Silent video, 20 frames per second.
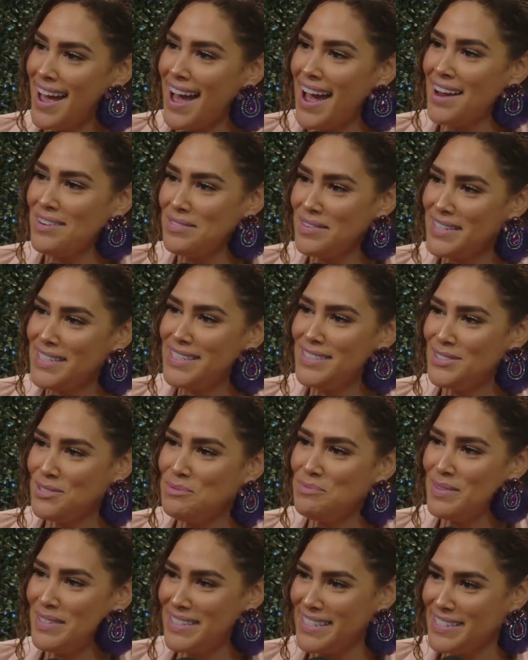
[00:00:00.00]
I really
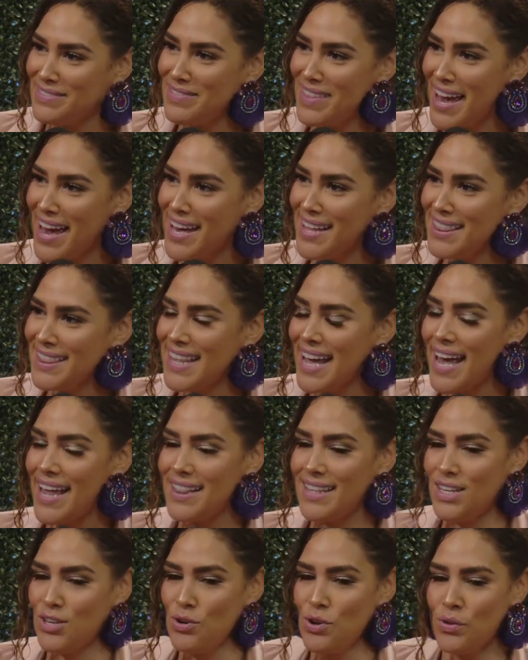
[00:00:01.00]
do believe that
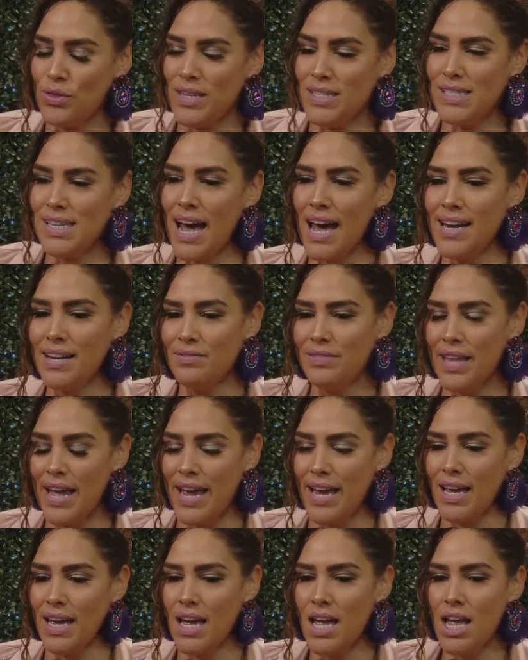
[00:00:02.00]
that you know this kind of
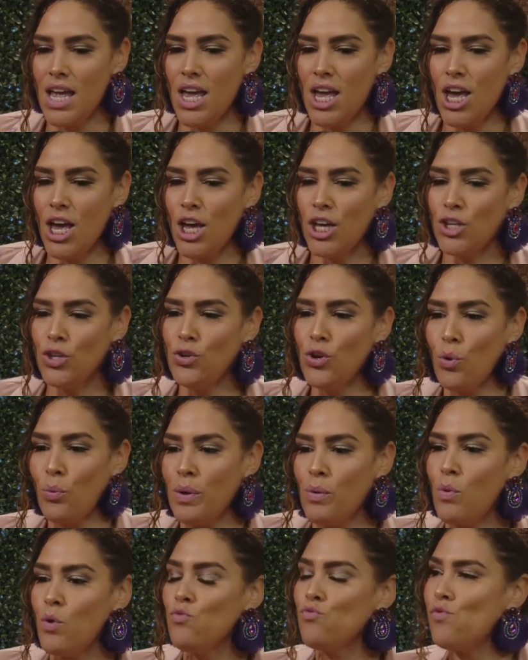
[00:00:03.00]
like you know,
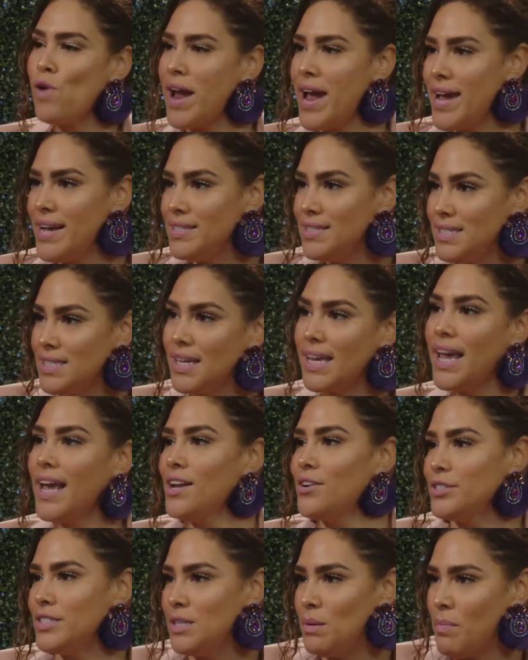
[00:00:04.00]
we were raised to
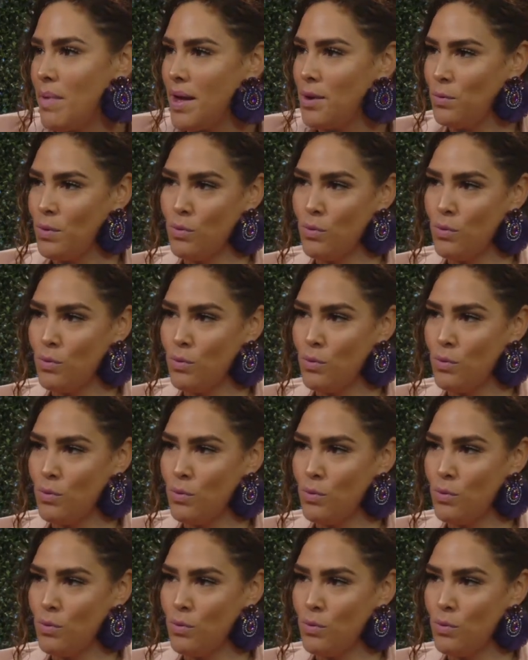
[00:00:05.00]
cater to men.